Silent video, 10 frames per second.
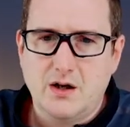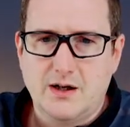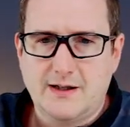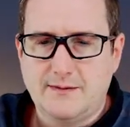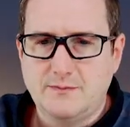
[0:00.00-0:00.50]

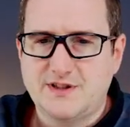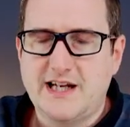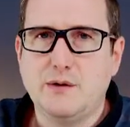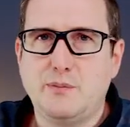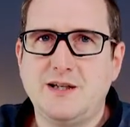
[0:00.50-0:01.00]

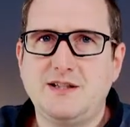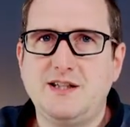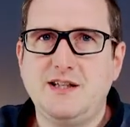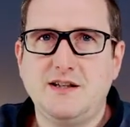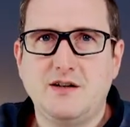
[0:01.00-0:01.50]

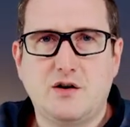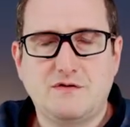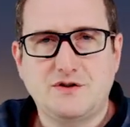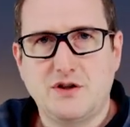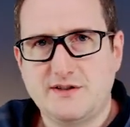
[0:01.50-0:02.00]
Scalability of
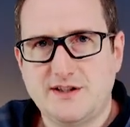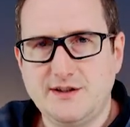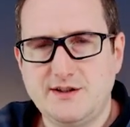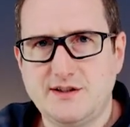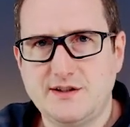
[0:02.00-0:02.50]
service
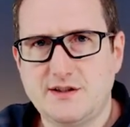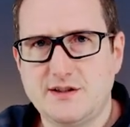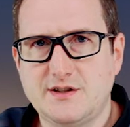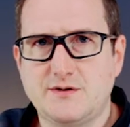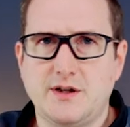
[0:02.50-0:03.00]

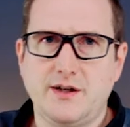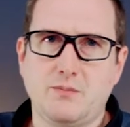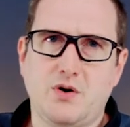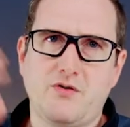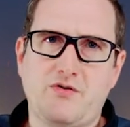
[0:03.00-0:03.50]
instances in
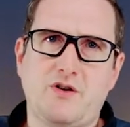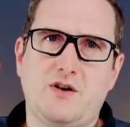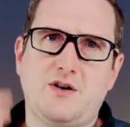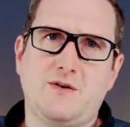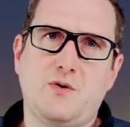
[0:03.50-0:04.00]
both
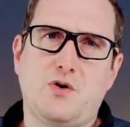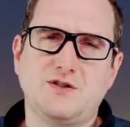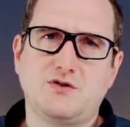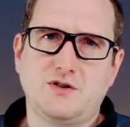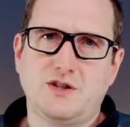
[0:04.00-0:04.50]

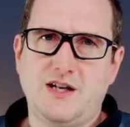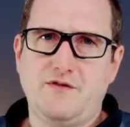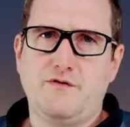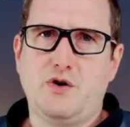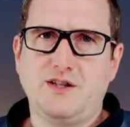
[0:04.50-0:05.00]
horizontal
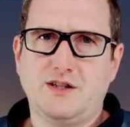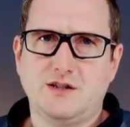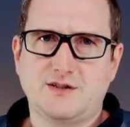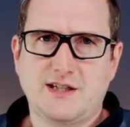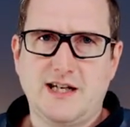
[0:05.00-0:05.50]
and
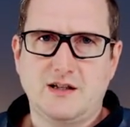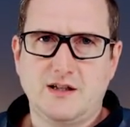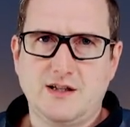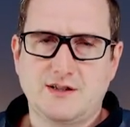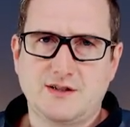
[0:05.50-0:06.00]
vertical scale
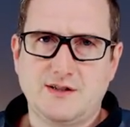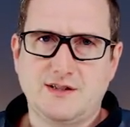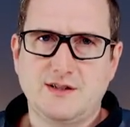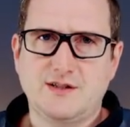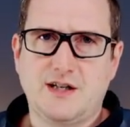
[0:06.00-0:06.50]
is
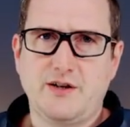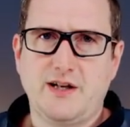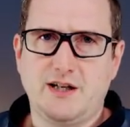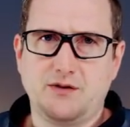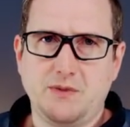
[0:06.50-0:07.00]
necessary
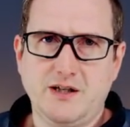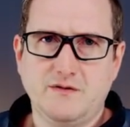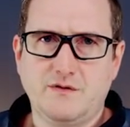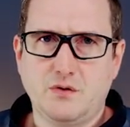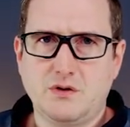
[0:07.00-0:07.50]
and
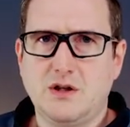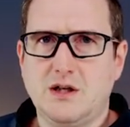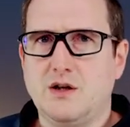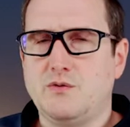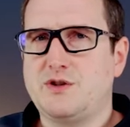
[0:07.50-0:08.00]
meaningful,
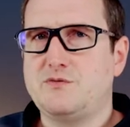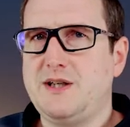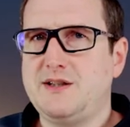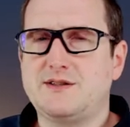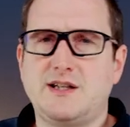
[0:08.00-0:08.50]
which
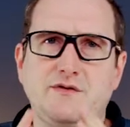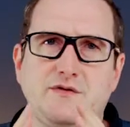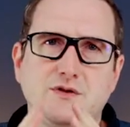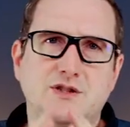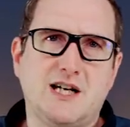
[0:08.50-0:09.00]
means that if
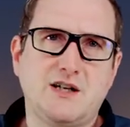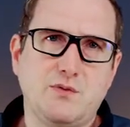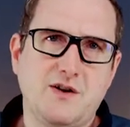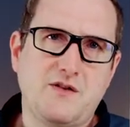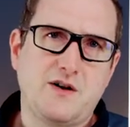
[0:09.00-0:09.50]
you start
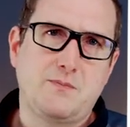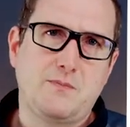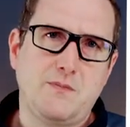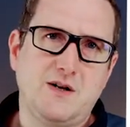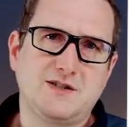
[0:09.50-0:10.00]
with
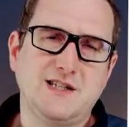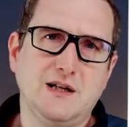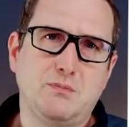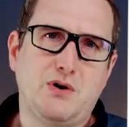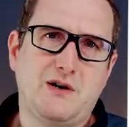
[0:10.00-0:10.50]
a
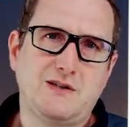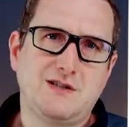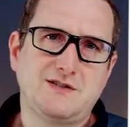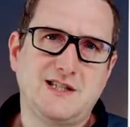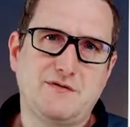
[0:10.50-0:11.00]
single pod
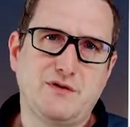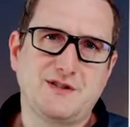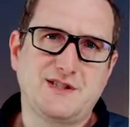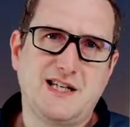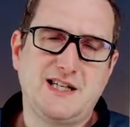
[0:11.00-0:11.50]
stateful
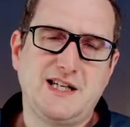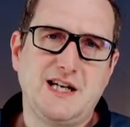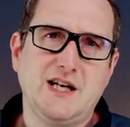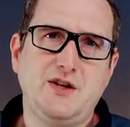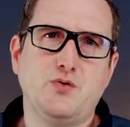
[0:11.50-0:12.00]
set,
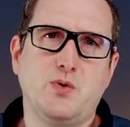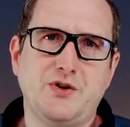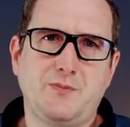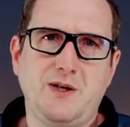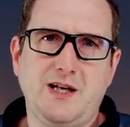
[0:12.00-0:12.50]
you want
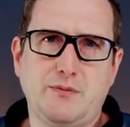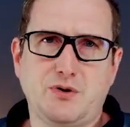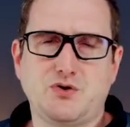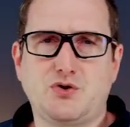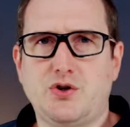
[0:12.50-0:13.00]
to be able
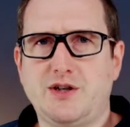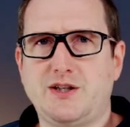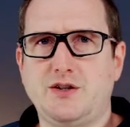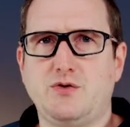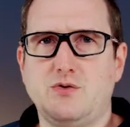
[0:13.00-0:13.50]
to turn it
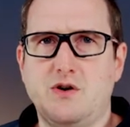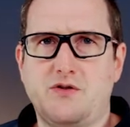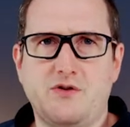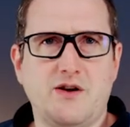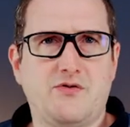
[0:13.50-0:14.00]
into a
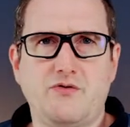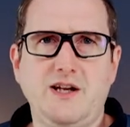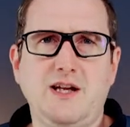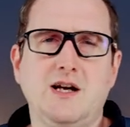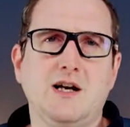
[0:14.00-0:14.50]

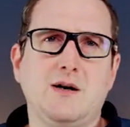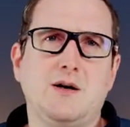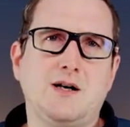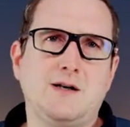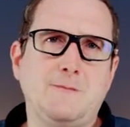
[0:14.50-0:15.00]
three
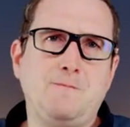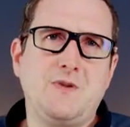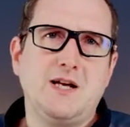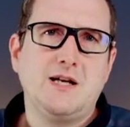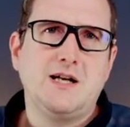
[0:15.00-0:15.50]

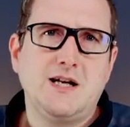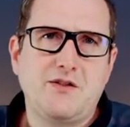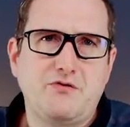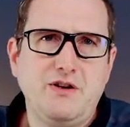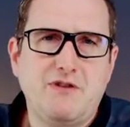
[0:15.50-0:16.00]

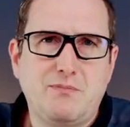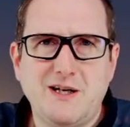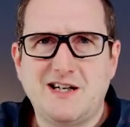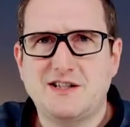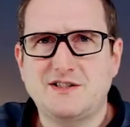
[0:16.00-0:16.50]

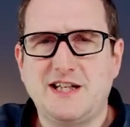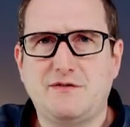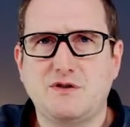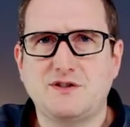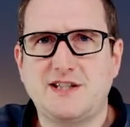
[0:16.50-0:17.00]
replica
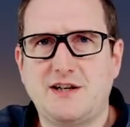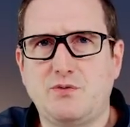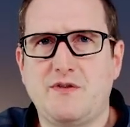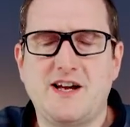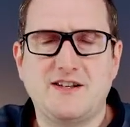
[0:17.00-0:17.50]
stateful set
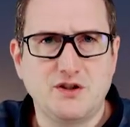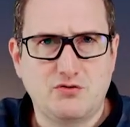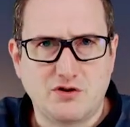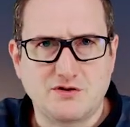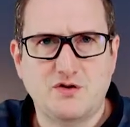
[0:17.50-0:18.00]
with
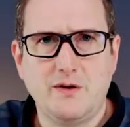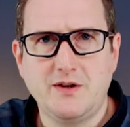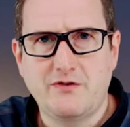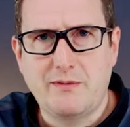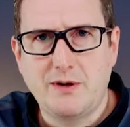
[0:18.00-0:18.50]
asynchronous
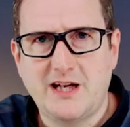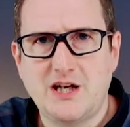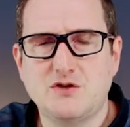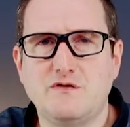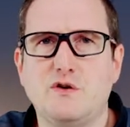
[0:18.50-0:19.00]
streaming
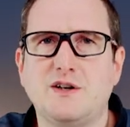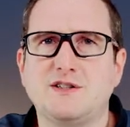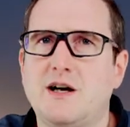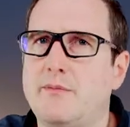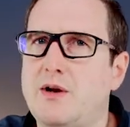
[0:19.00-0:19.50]
replication, for
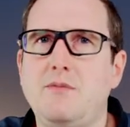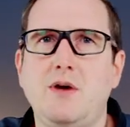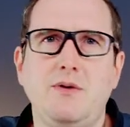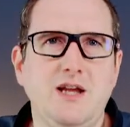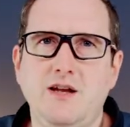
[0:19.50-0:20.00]
example, and
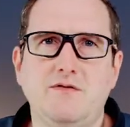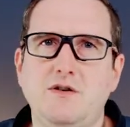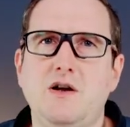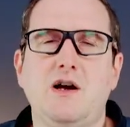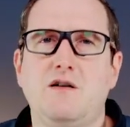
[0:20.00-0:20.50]
maybe
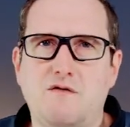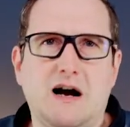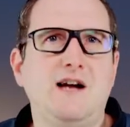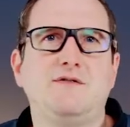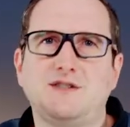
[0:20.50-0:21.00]
even
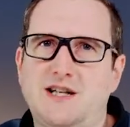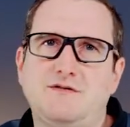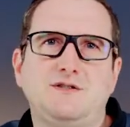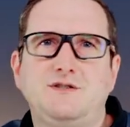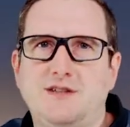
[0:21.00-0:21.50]
5,
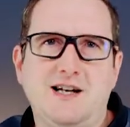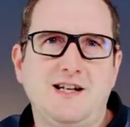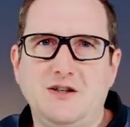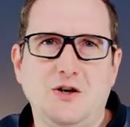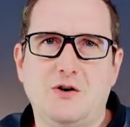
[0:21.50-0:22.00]
7,
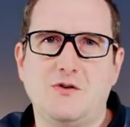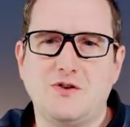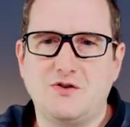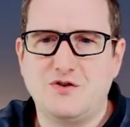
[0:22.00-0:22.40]
9, the